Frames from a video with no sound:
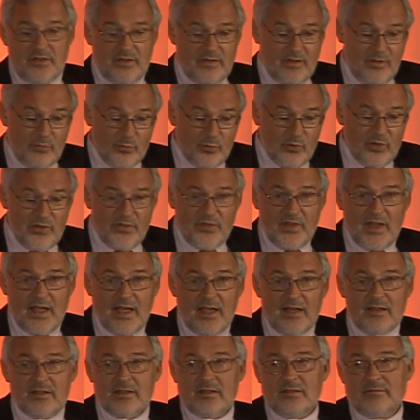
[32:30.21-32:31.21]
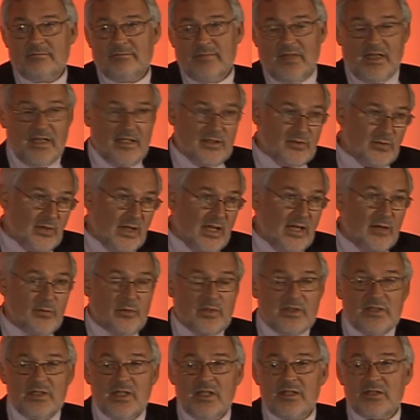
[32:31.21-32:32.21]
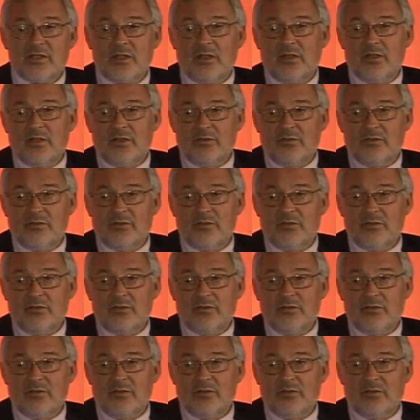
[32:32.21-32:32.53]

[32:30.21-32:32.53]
With that, as we had with Tesco in the